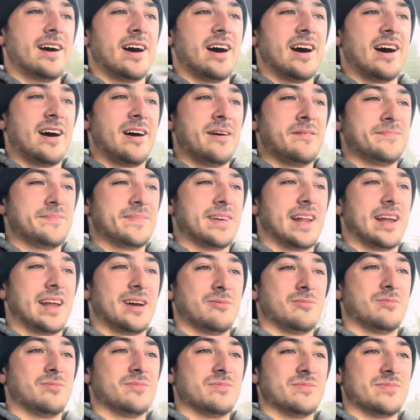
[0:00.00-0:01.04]

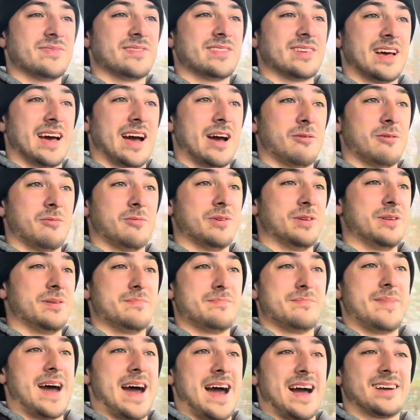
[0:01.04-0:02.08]
I
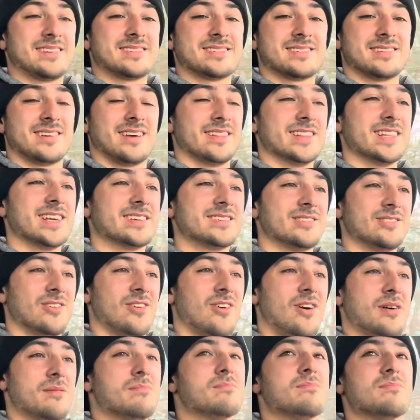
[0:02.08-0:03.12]
wouldn't max unless
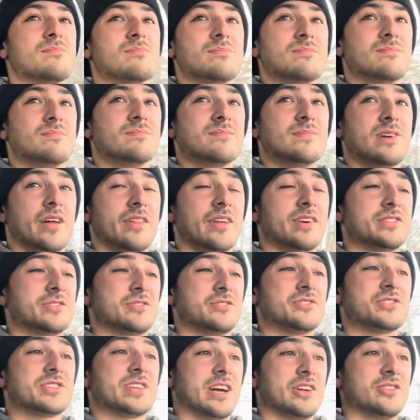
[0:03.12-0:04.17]

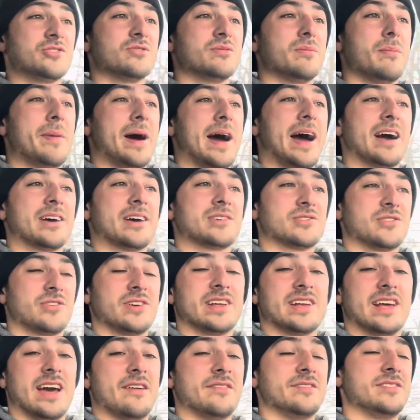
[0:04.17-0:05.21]
you're scheduled to max or hit a heavy